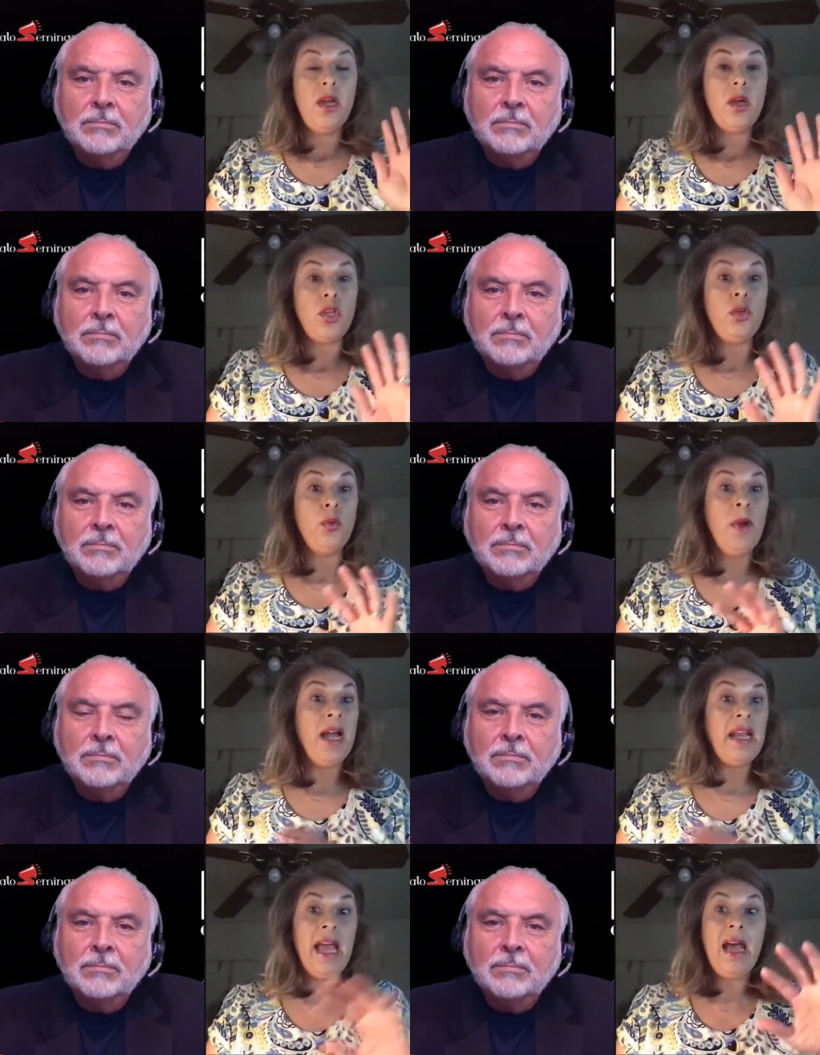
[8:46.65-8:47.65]
Speaker 1: you
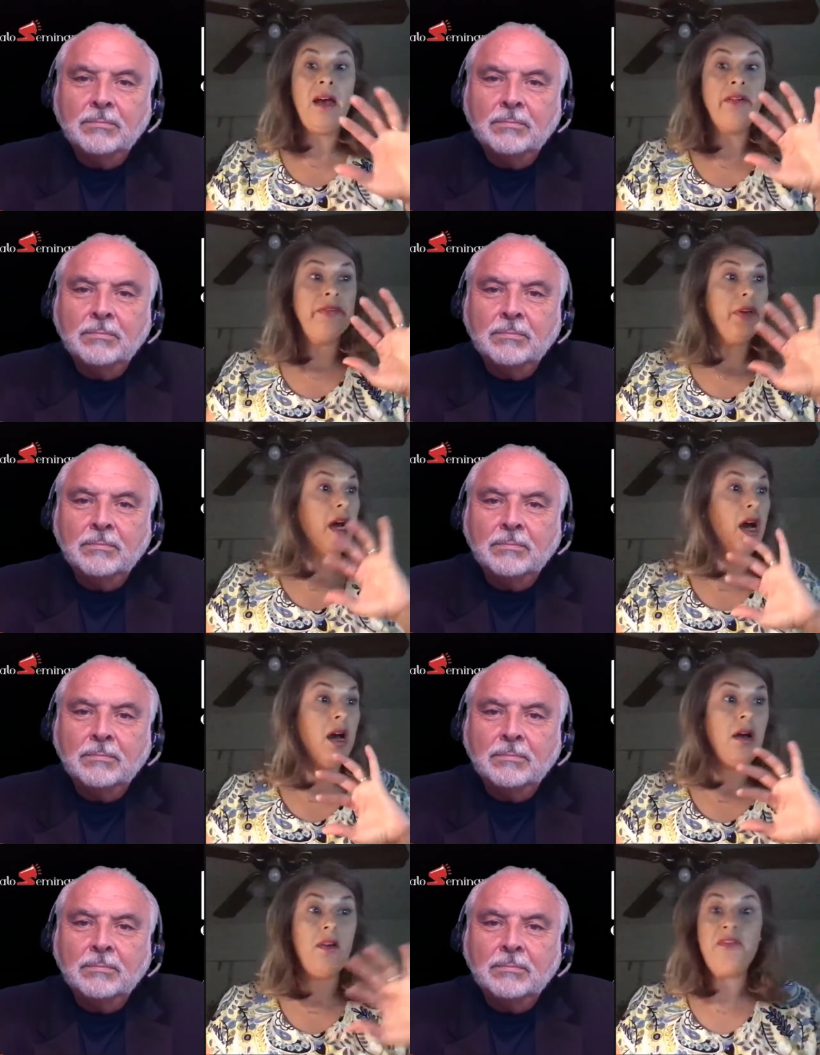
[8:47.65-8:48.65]
might have
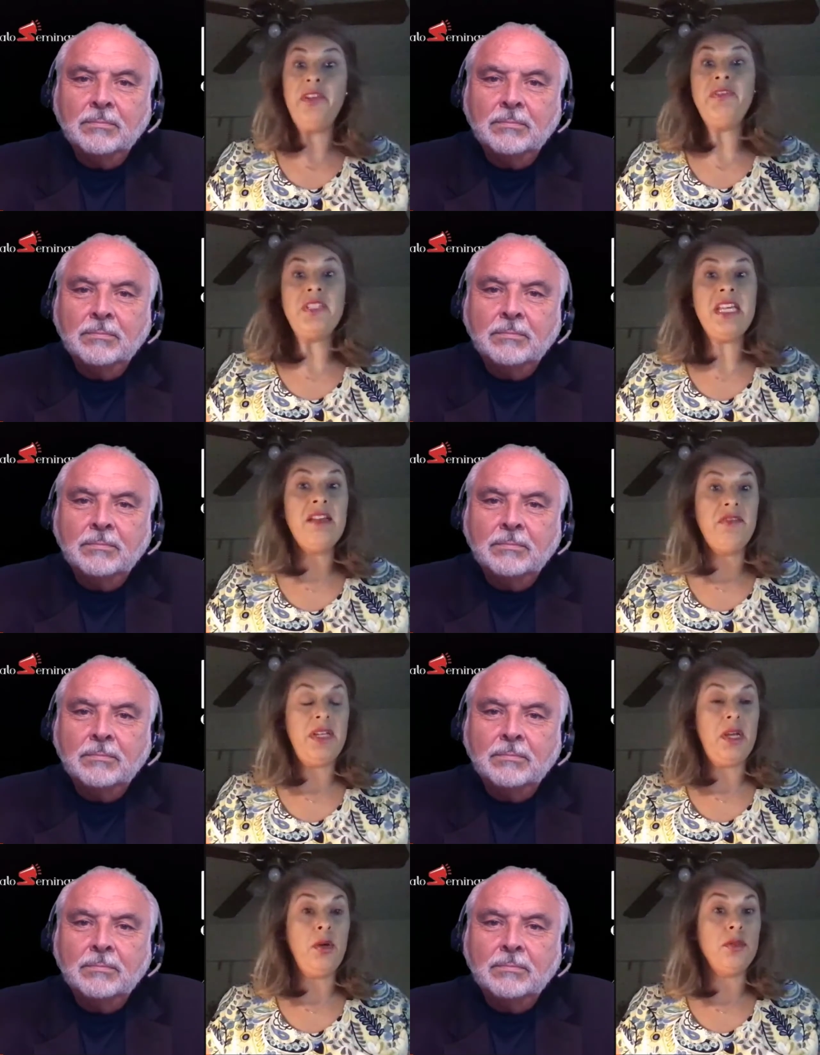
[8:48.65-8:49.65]
15
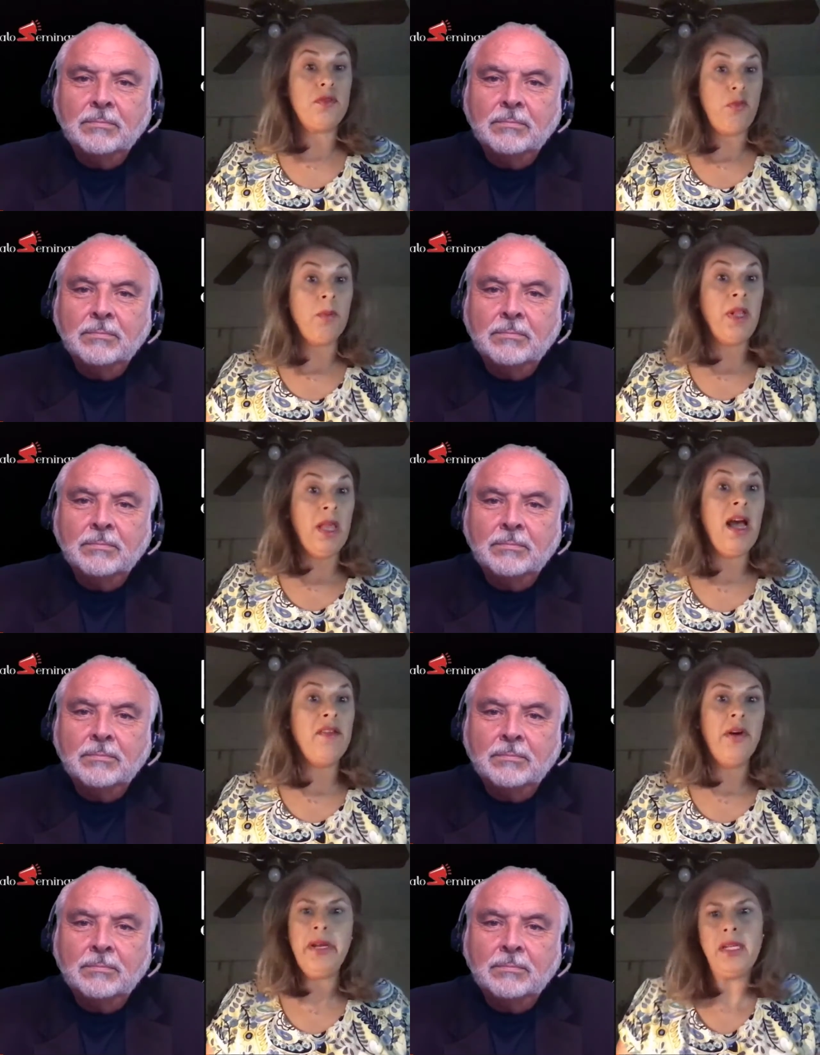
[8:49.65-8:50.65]
videos from a
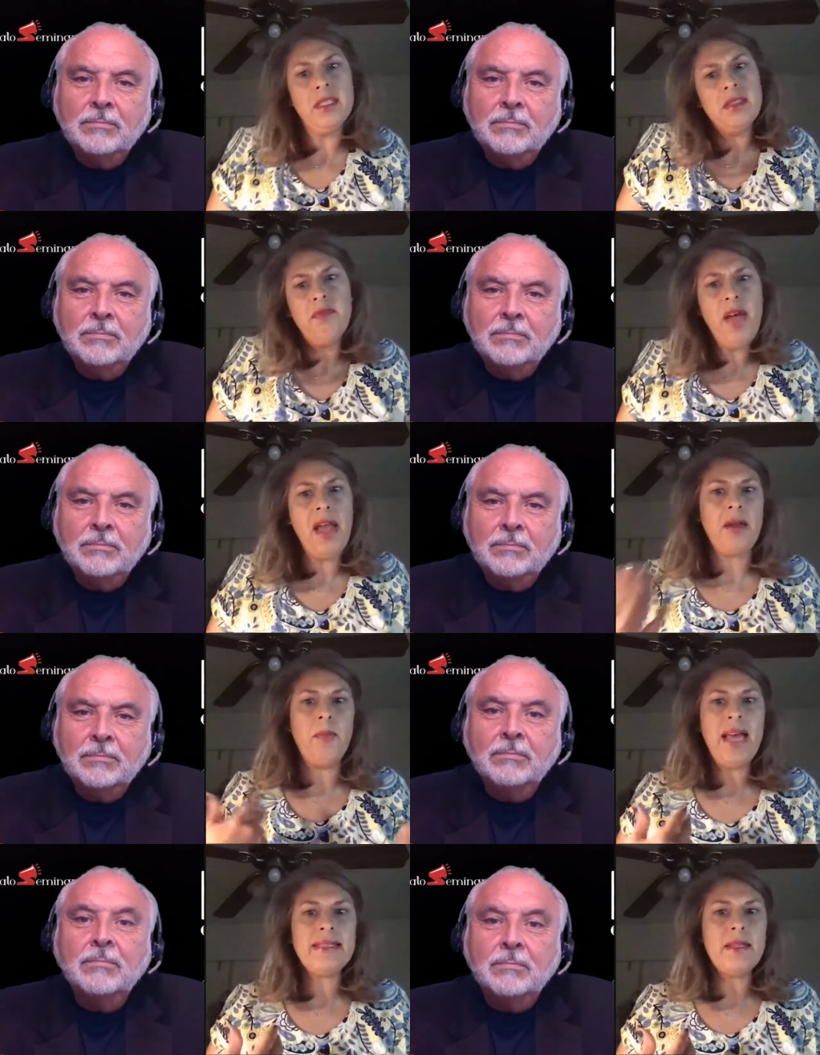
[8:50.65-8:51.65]
live audience, fine,
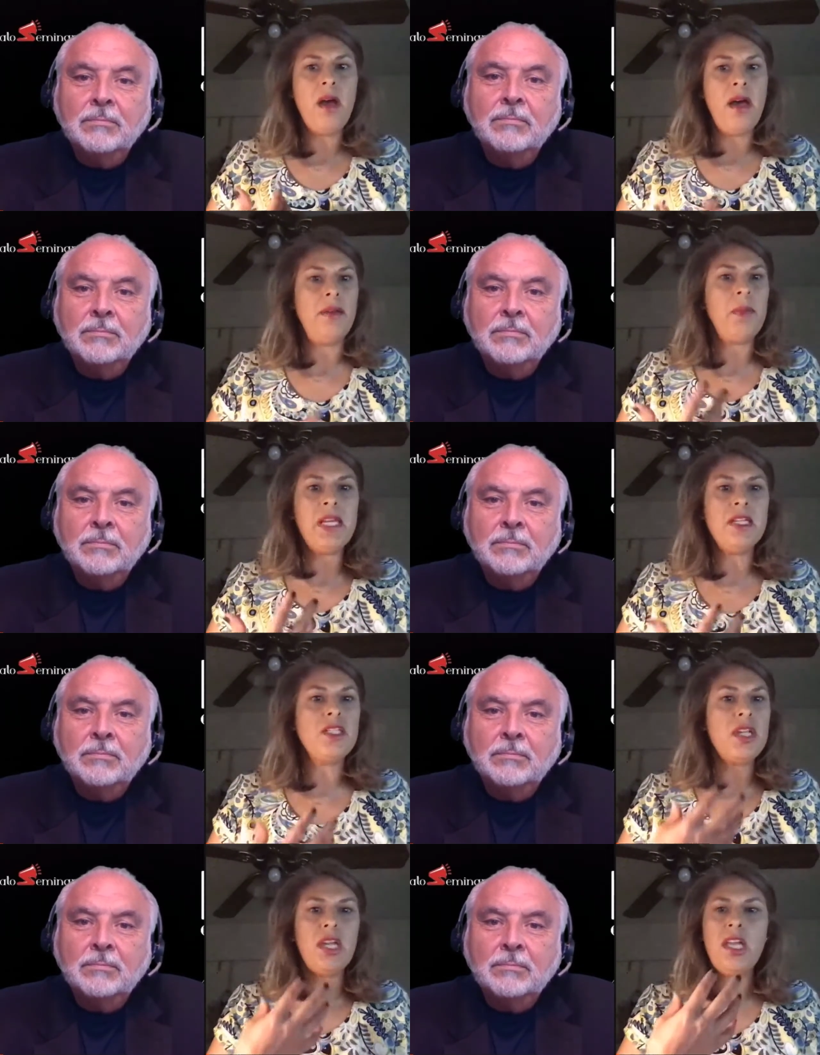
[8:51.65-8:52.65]
pass it on
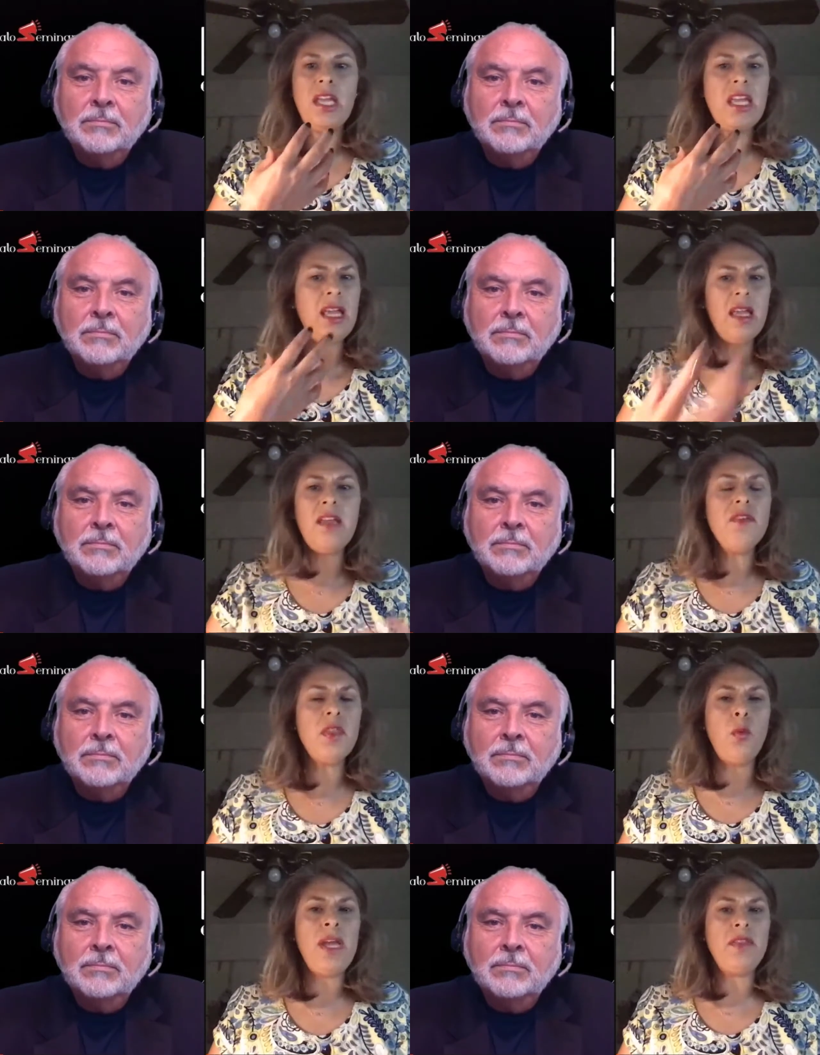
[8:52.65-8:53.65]
because even
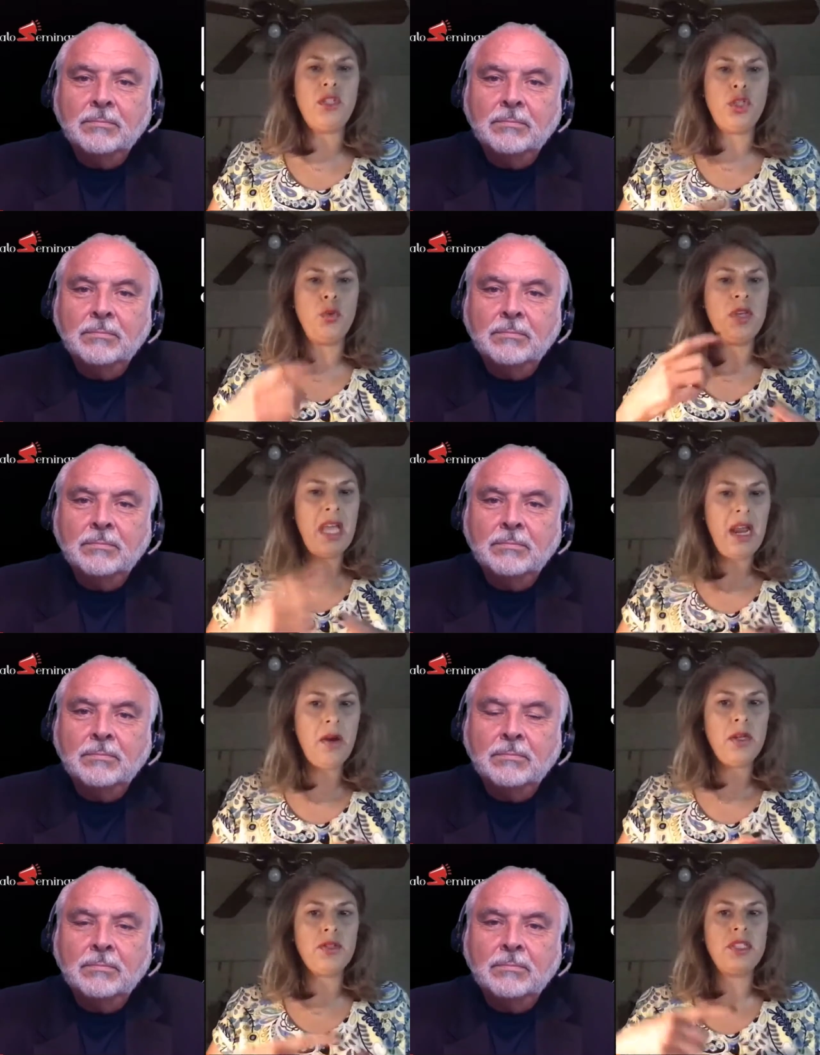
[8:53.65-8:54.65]
the way that you
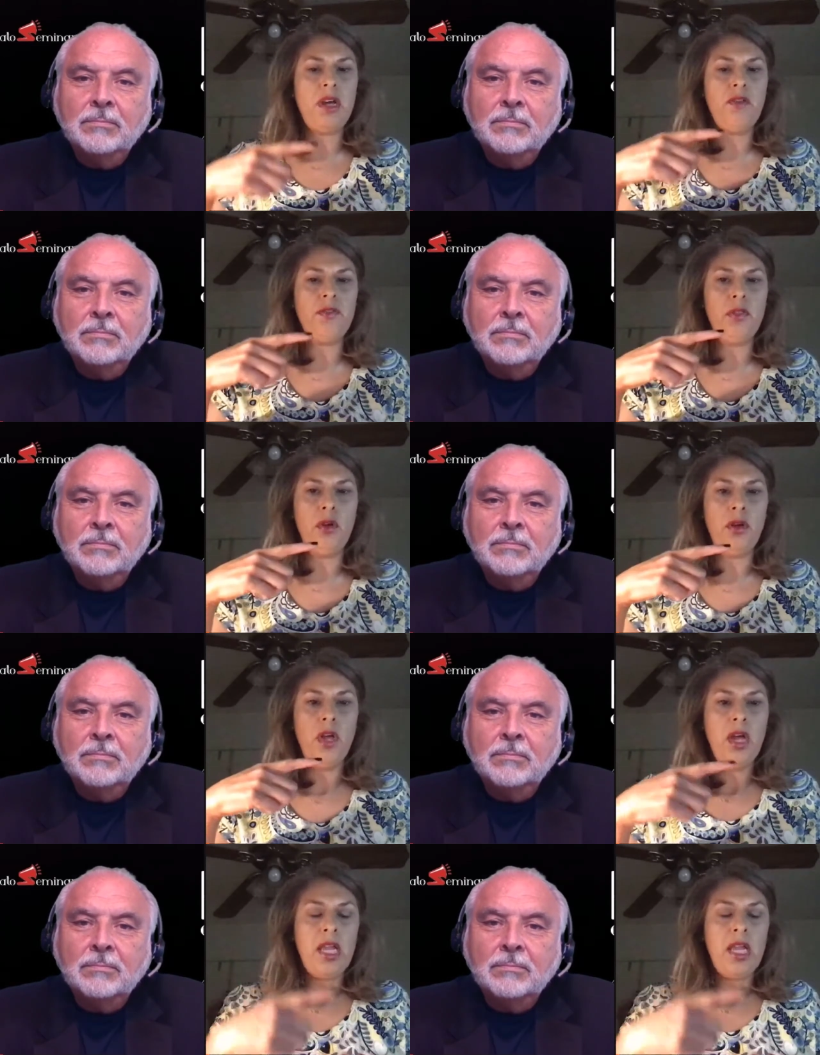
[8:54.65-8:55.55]
carry yourself, the